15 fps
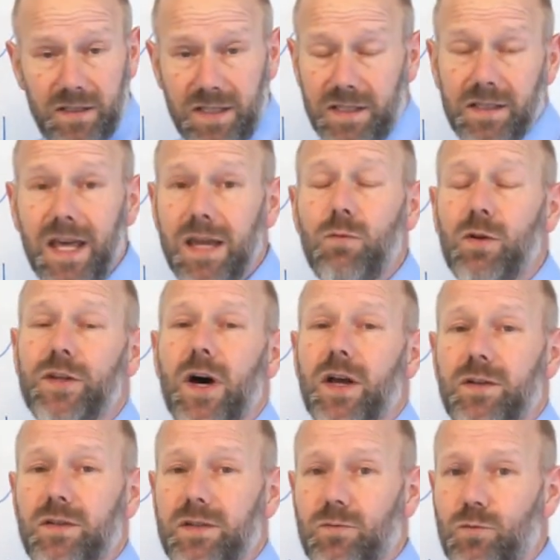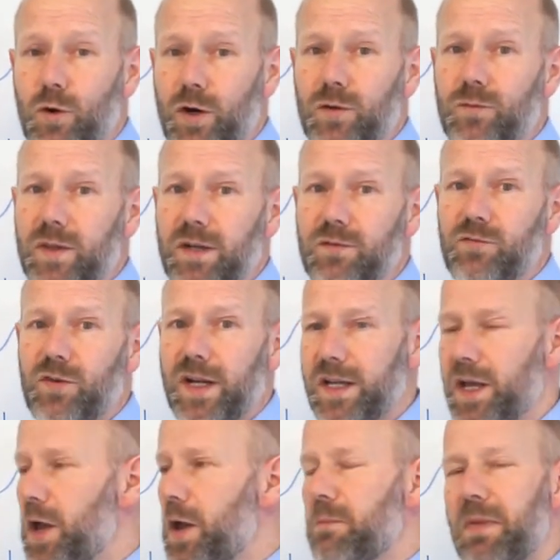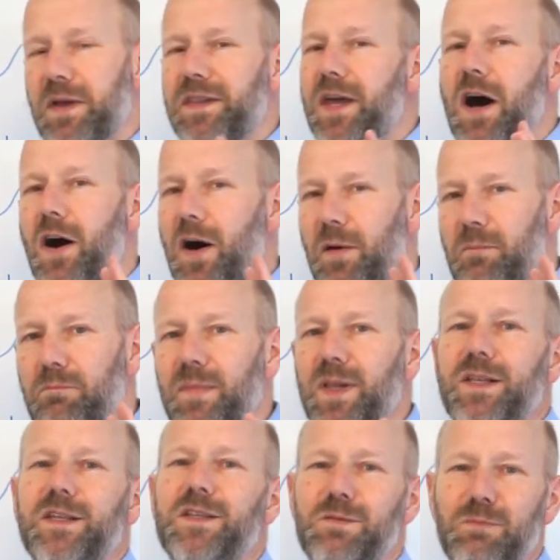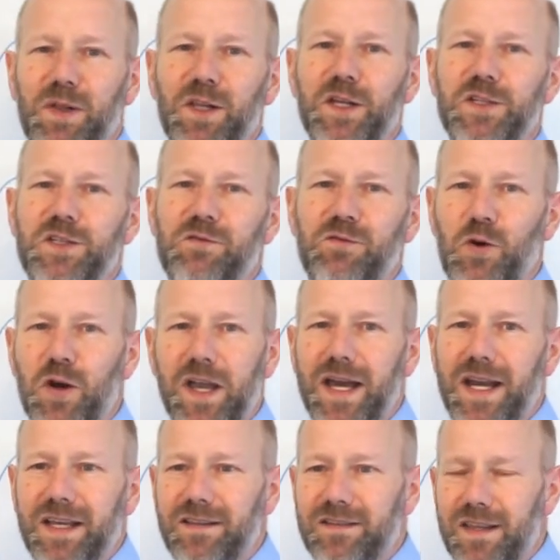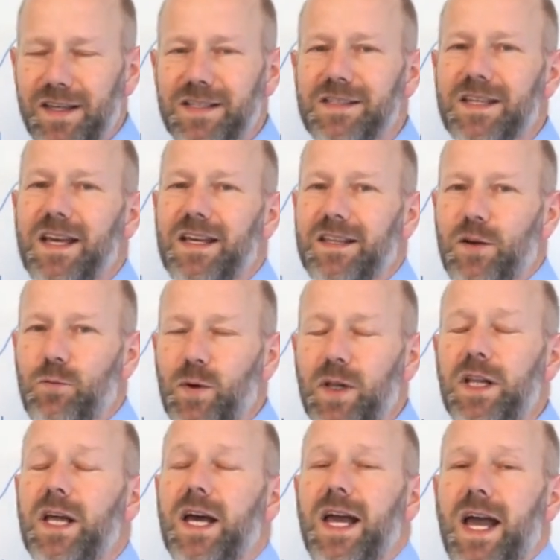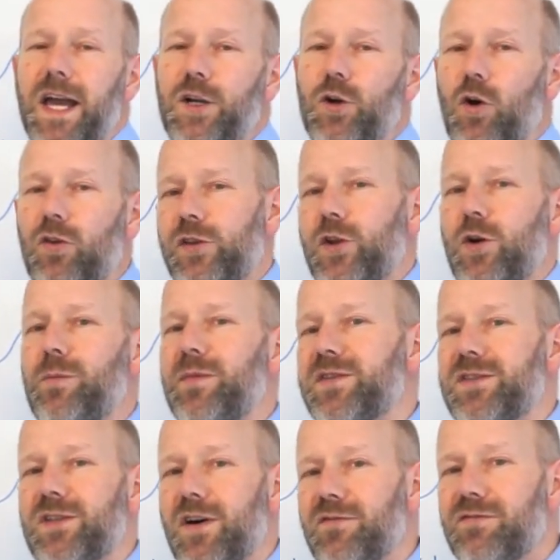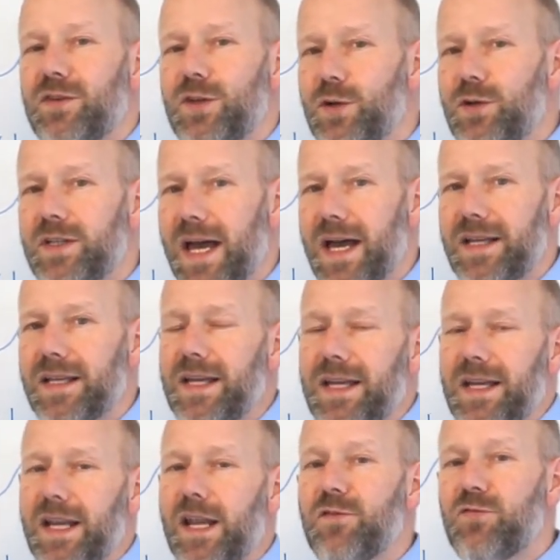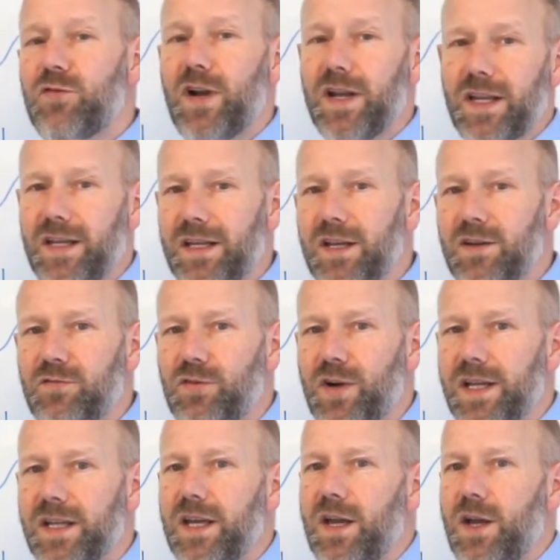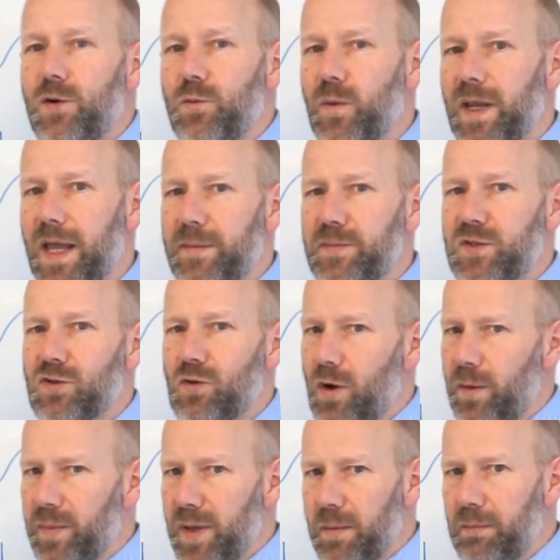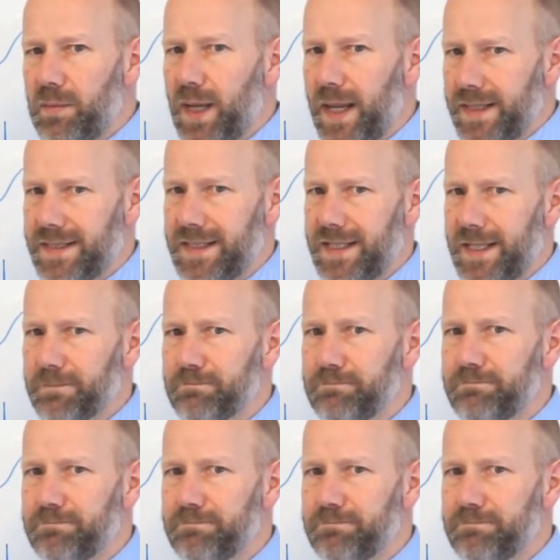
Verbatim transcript: They will not work with infrared, but there are millions, millions of organic things that will, and all the normal stuff looked at in infrared and near infrared will absorb plenty.